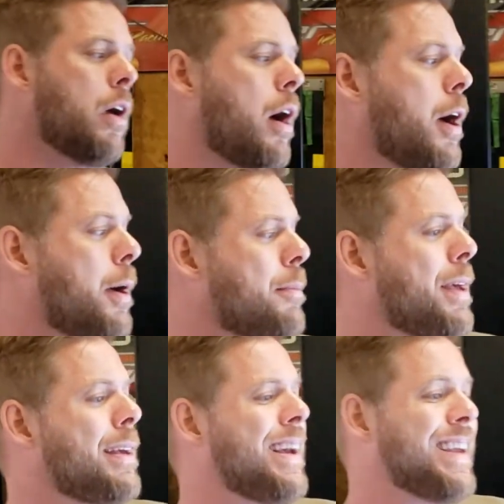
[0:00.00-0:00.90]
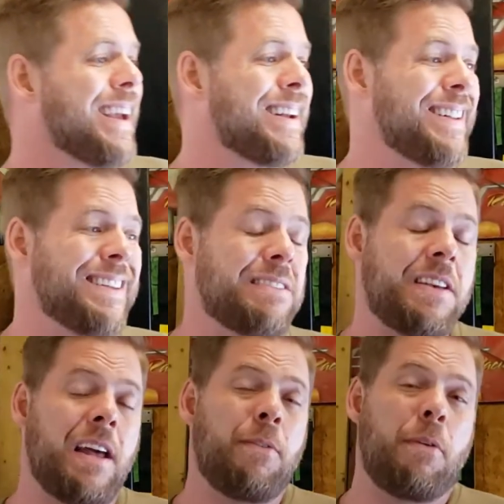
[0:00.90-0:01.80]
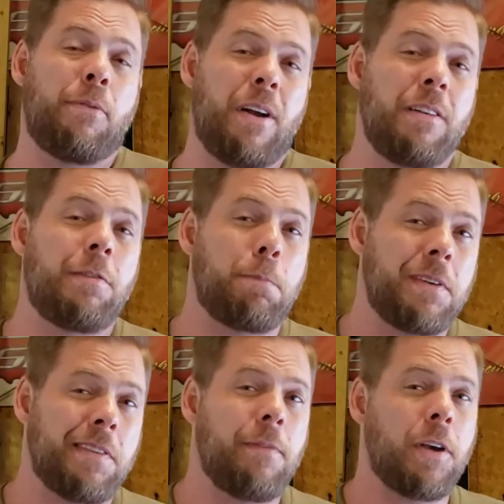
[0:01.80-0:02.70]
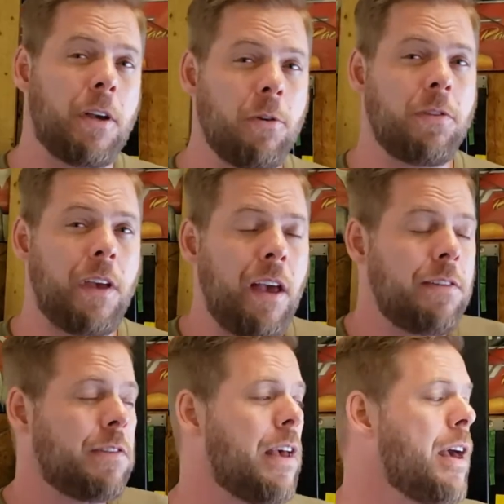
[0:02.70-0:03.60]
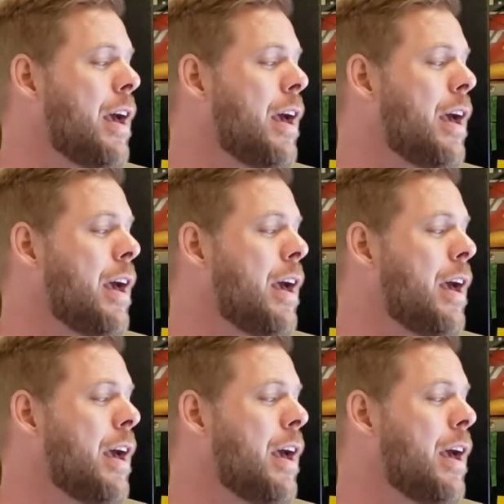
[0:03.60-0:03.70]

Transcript: Again, that's kind of a very specific use case,